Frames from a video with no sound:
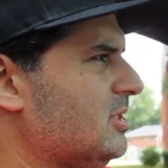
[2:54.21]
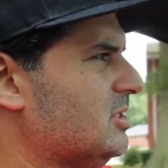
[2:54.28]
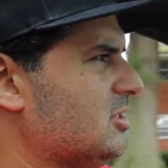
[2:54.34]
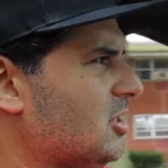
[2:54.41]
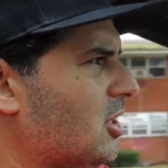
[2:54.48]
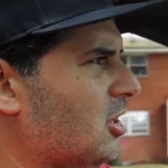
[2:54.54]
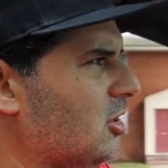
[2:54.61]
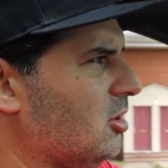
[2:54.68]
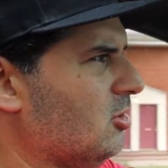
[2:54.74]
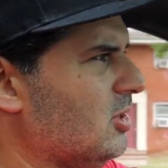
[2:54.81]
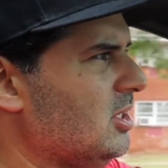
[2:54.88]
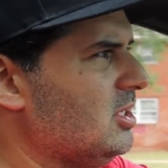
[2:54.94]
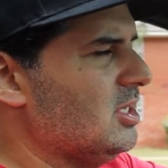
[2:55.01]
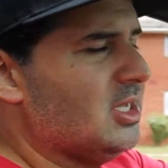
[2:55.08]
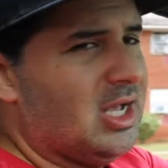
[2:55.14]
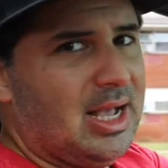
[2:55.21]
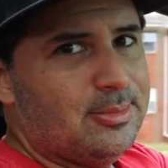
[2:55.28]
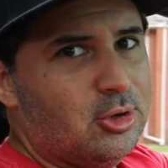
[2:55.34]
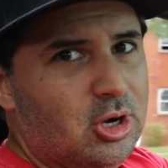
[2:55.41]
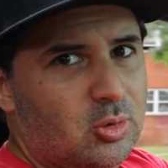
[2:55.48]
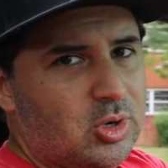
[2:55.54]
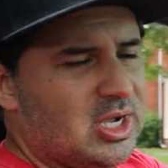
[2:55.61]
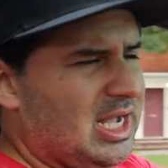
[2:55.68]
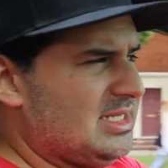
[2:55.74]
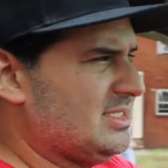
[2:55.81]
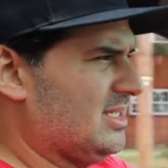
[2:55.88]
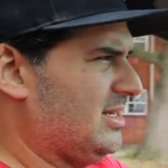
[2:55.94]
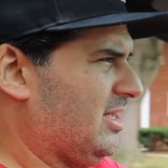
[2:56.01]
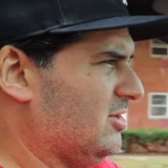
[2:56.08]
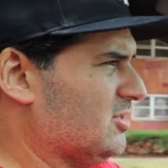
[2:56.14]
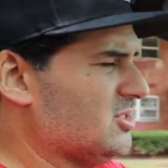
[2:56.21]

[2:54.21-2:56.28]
so I'm going with Continental.